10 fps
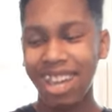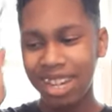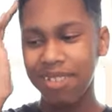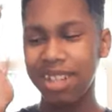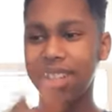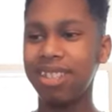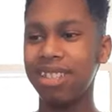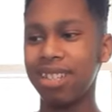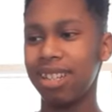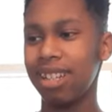
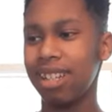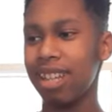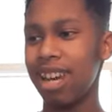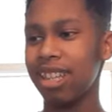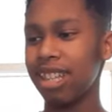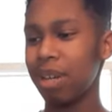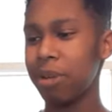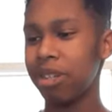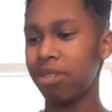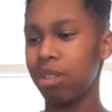Anyways, I think I
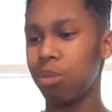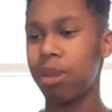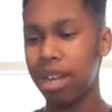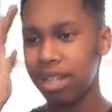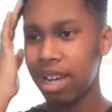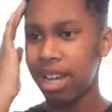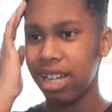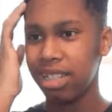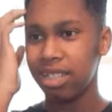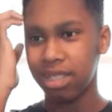might do a little
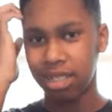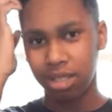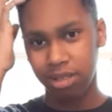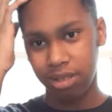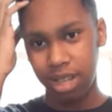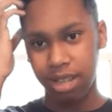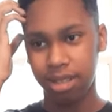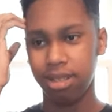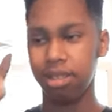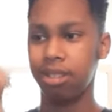montage, a little like
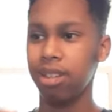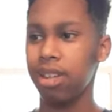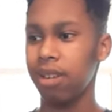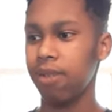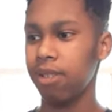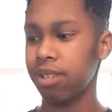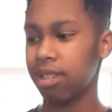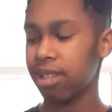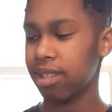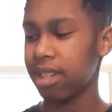
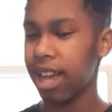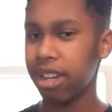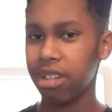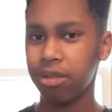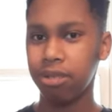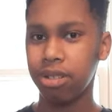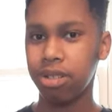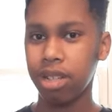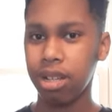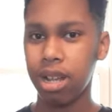slide.
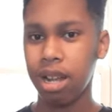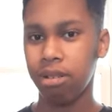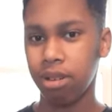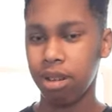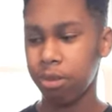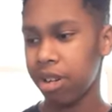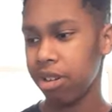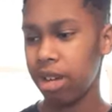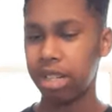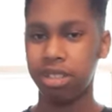I don't know what I'm gonna
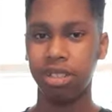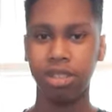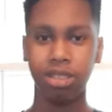do actually.